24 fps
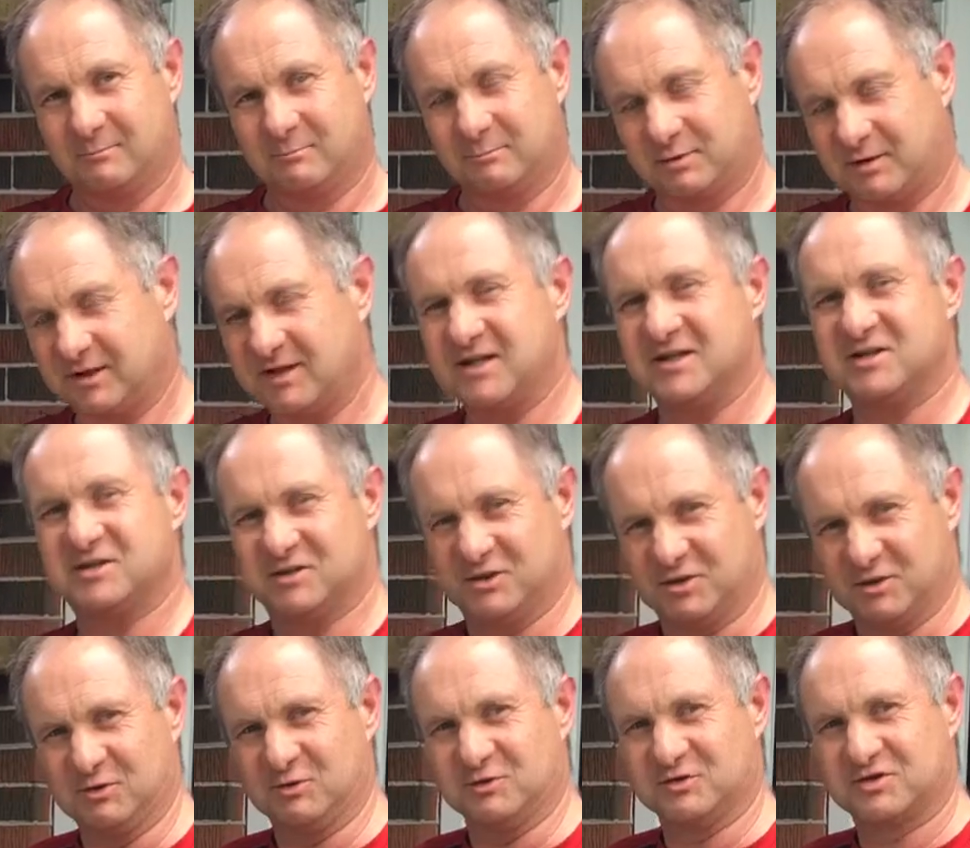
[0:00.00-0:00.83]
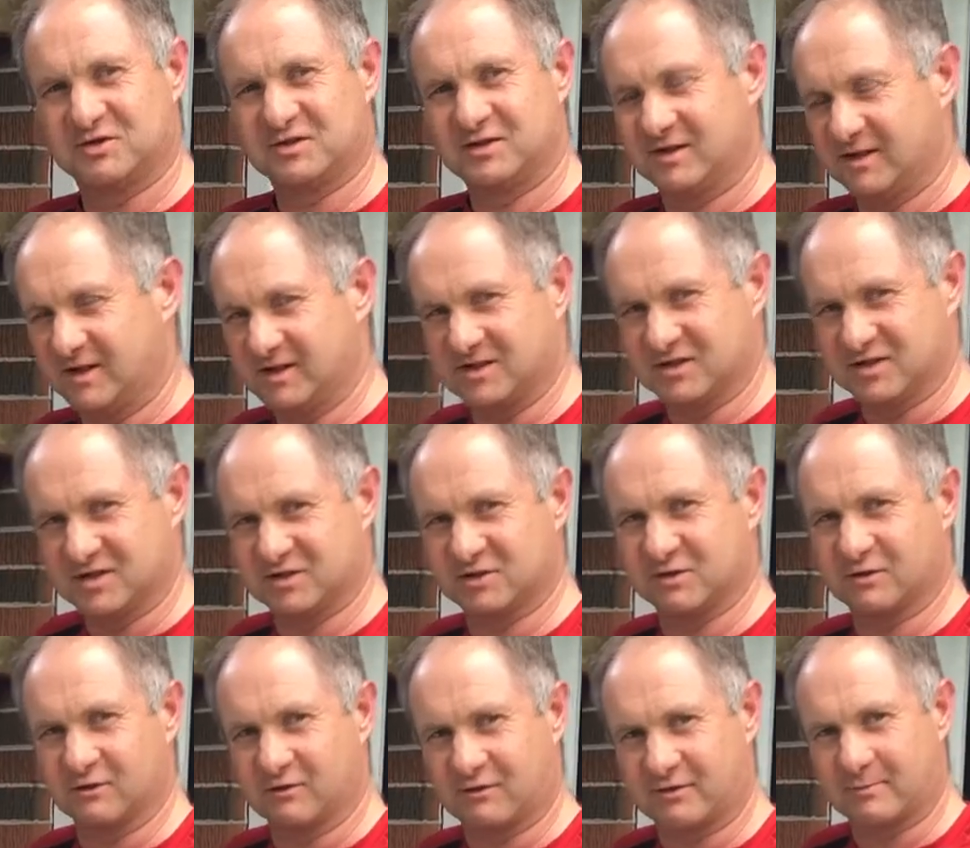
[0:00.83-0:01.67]
please use a
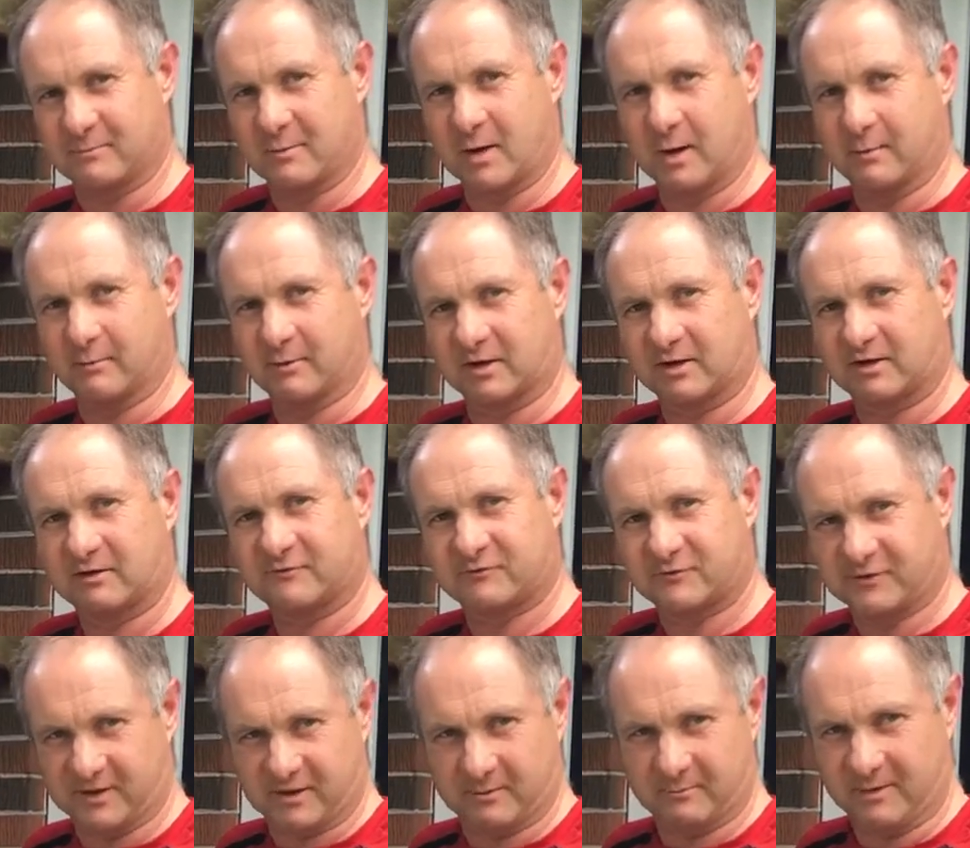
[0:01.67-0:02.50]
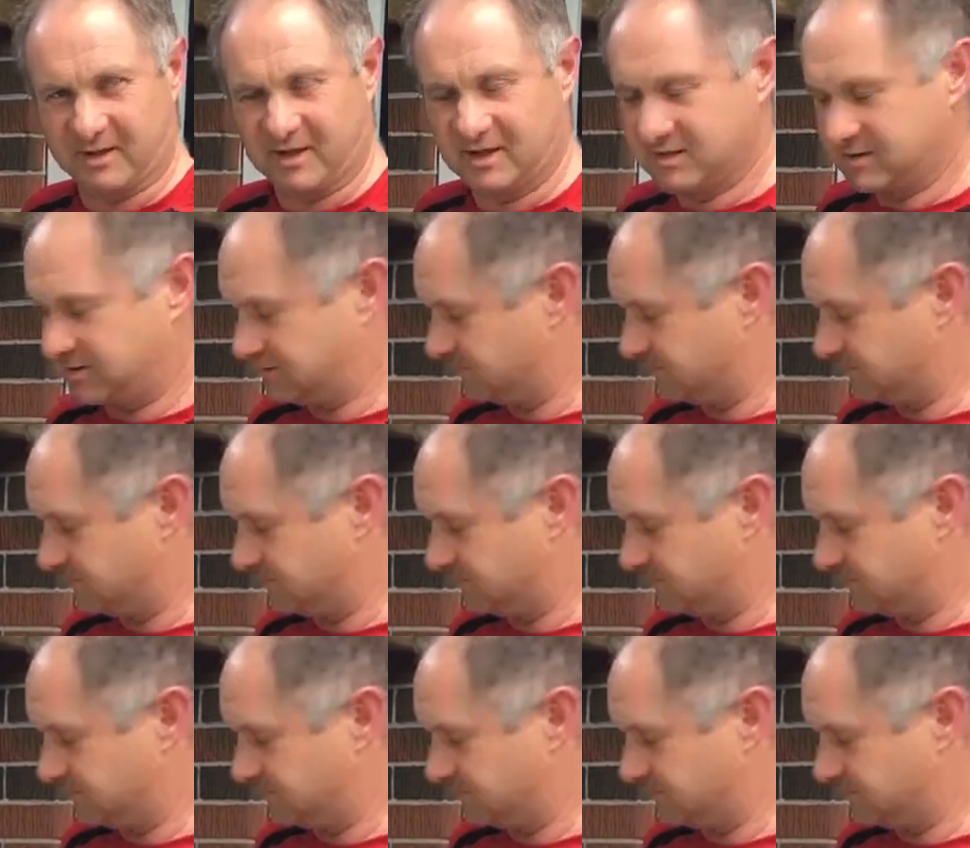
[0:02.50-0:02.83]
digital thermometer for your meat.